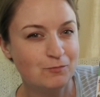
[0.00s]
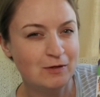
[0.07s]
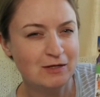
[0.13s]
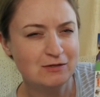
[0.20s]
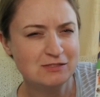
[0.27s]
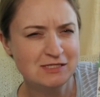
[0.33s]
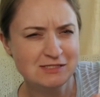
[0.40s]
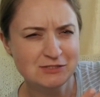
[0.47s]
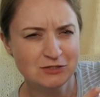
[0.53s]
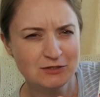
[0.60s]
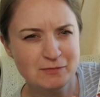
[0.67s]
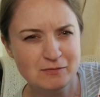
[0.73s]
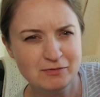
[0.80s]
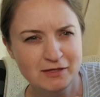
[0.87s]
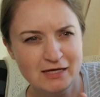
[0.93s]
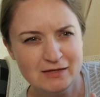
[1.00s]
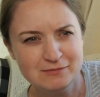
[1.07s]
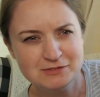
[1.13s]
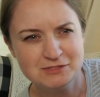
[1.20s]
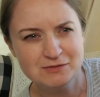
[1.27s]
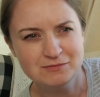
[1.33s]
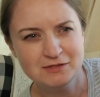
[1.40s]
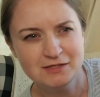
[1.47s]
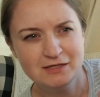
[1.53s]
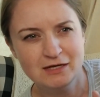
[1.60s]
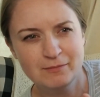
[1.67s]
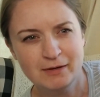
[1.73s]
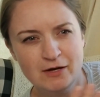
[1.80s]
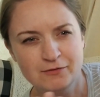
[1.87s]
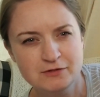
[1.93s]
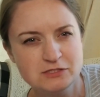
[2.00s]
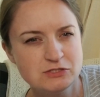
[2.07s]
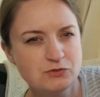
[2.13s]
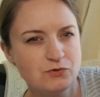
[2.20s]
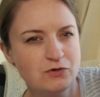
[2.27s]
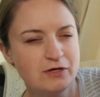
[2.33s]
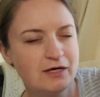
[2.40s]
since they're going to be playing with something about the story,